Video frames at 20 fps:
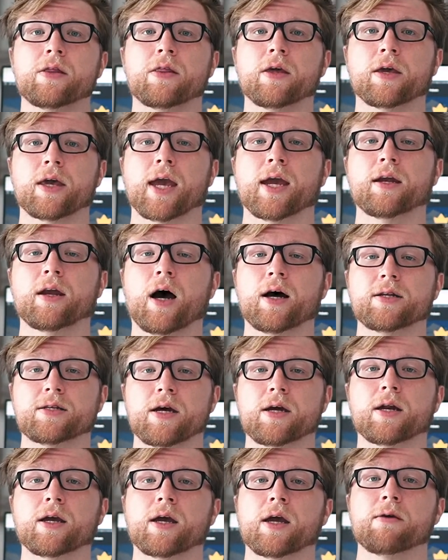they cannot
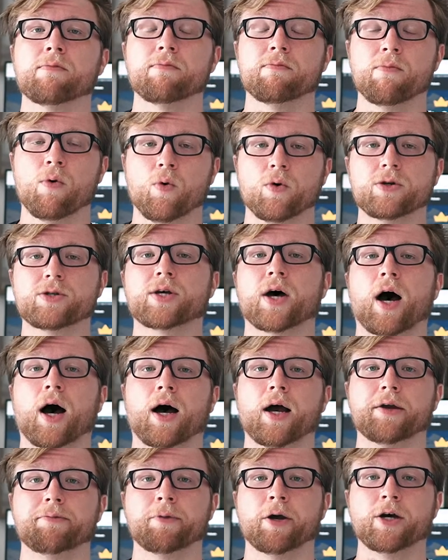dedicate more
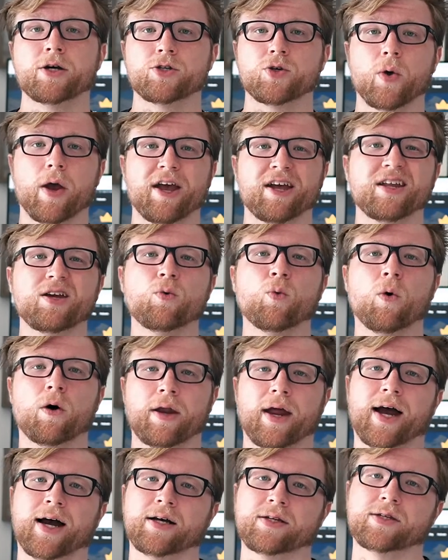time to any
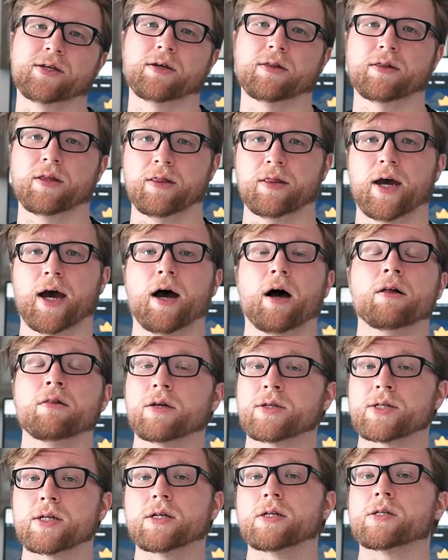one asset than that,
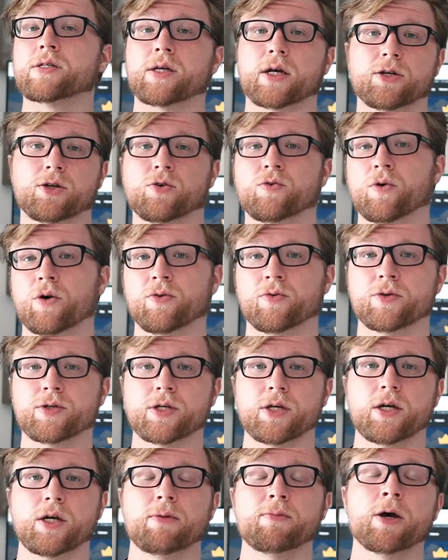unless they decide to grow their
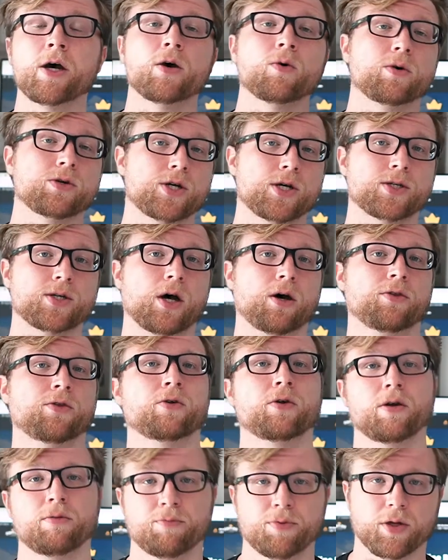team, which has
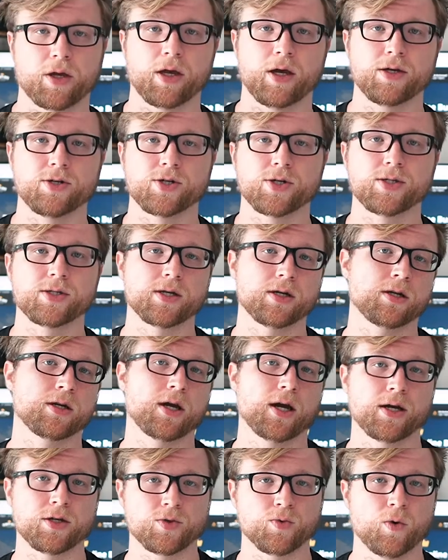other implications in
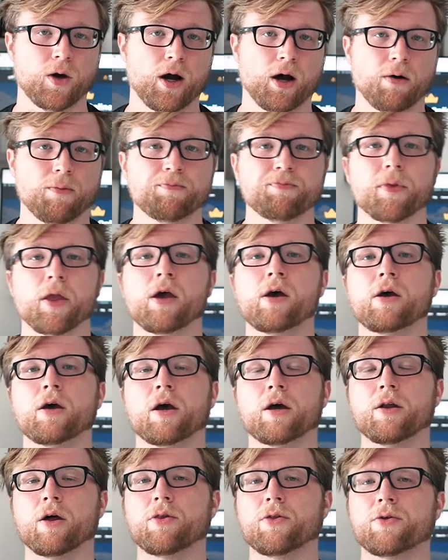it as well.
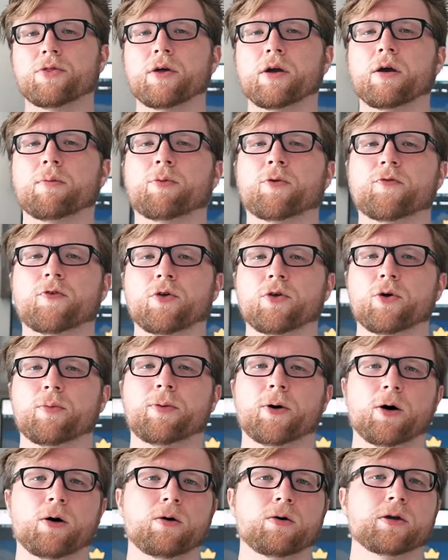Another thing a Portfolio
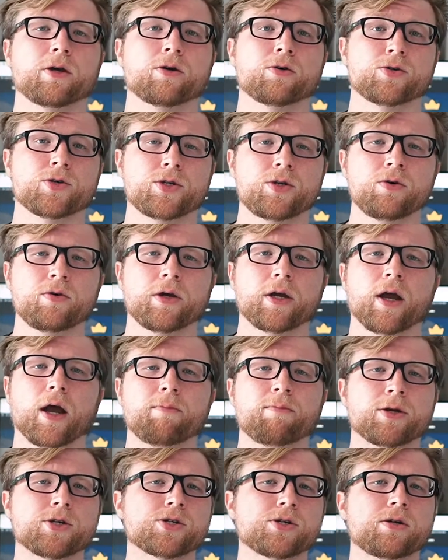Paul here is doing, I
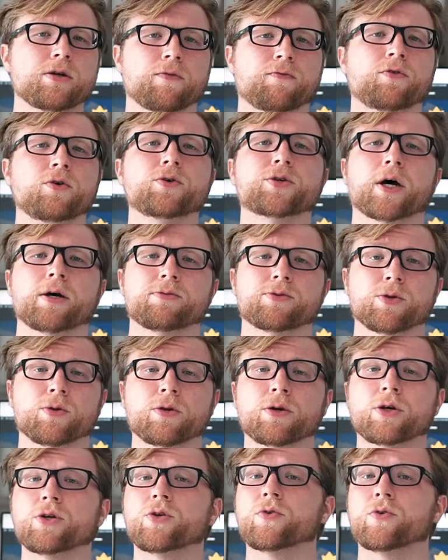mentioned a few times, they're
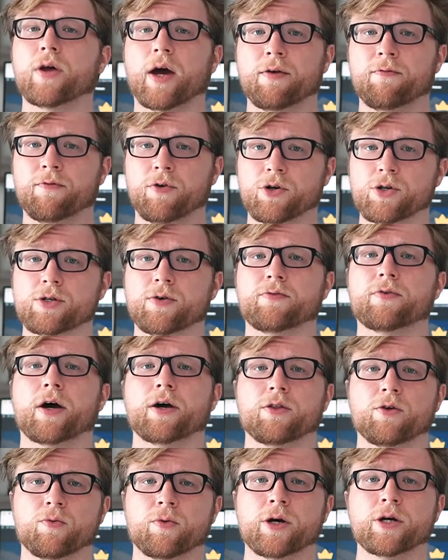looking to diversify
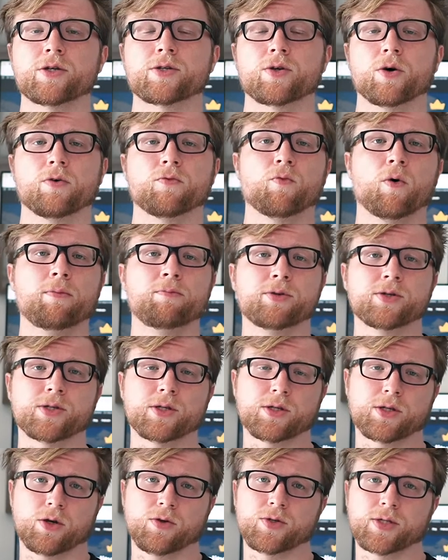the risk. So if one
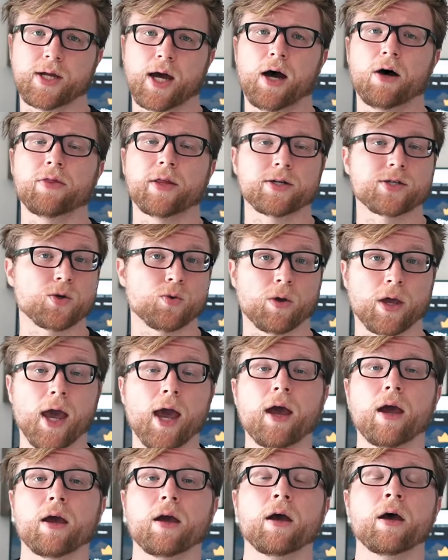business goes down, that's
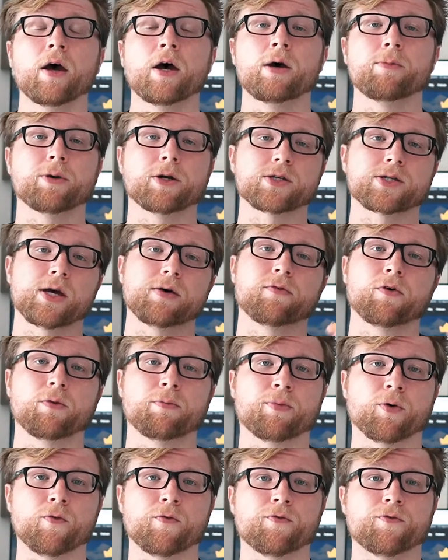okay, because they have a
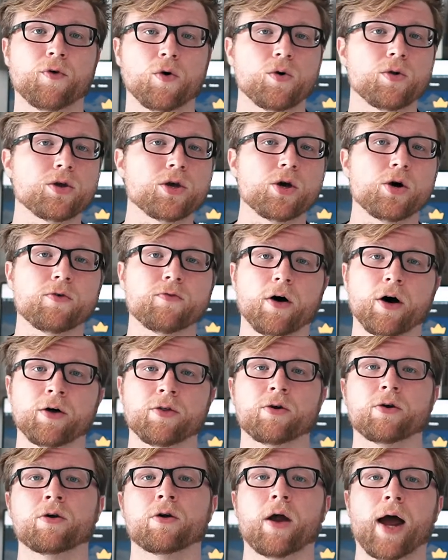portfolio of
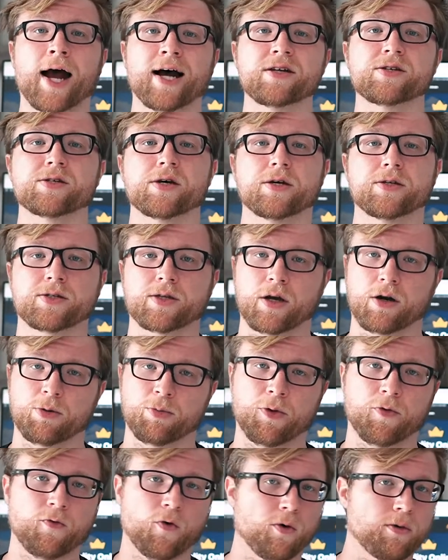other assets that are
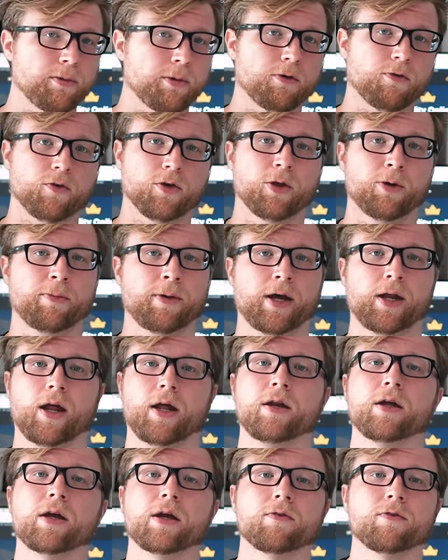performing for them at
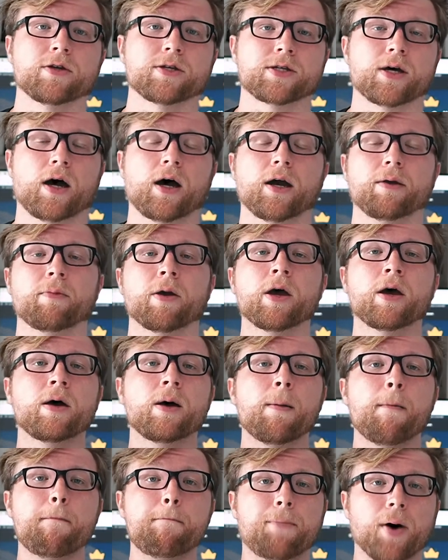any given time.
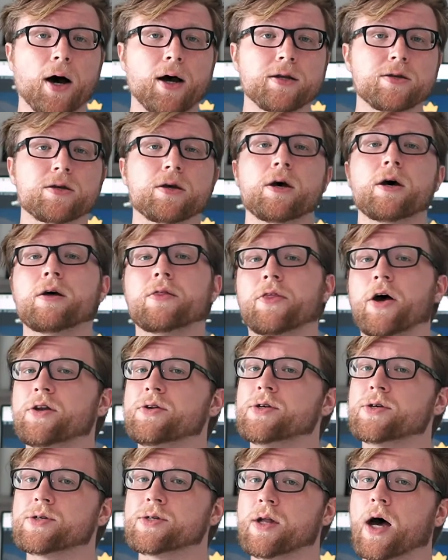But
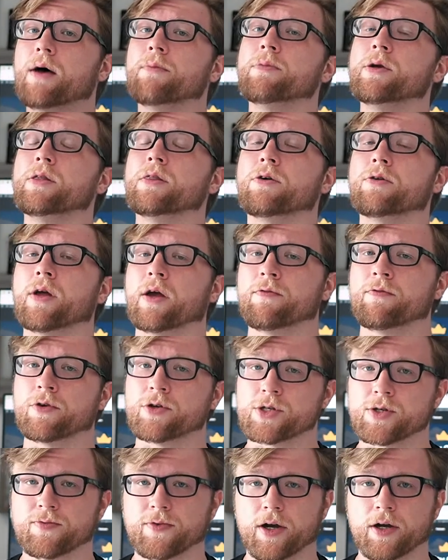that does not mean they're
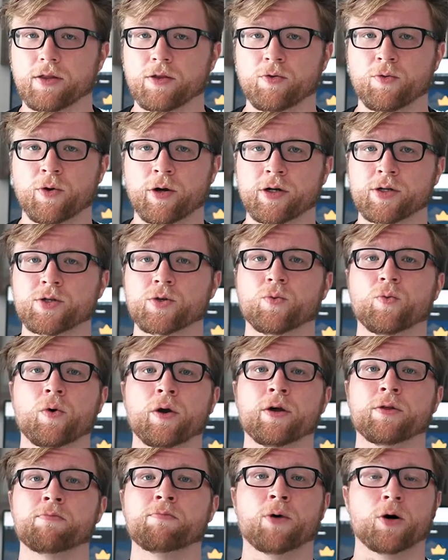diversifying the risk
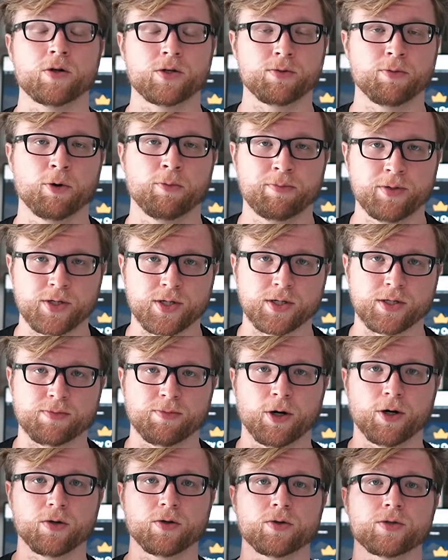with multiple business
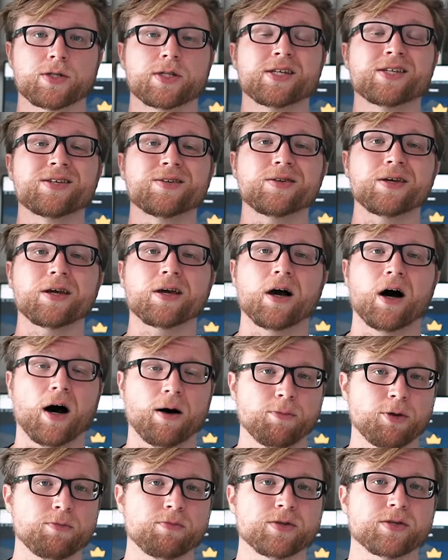models. This is a
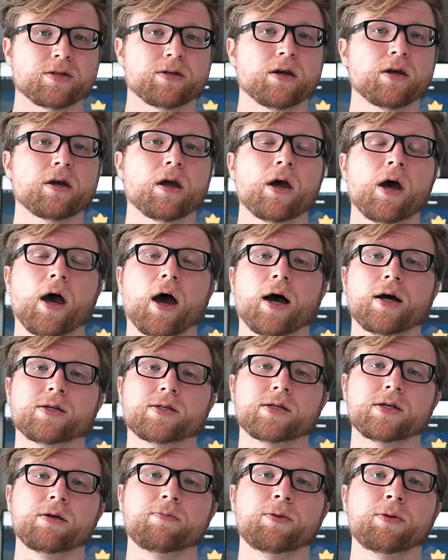common mistake I
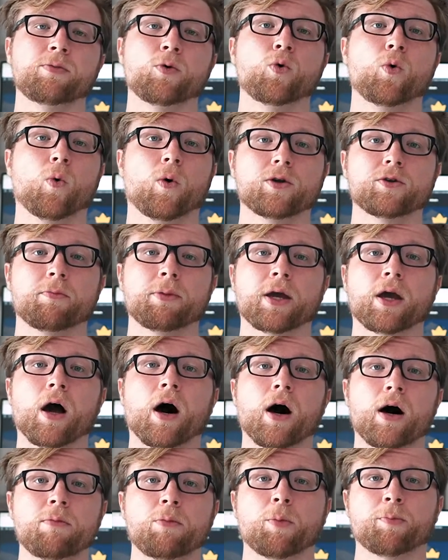see people who want to
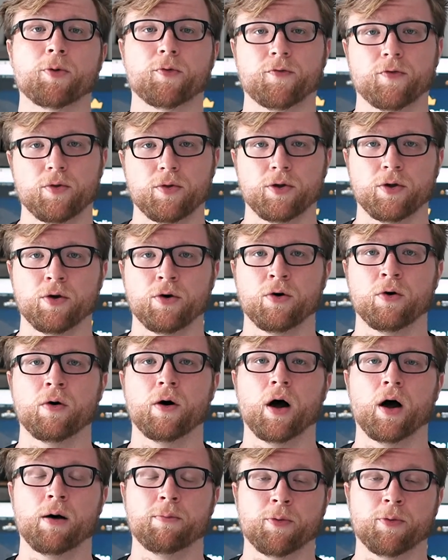become a Portfolio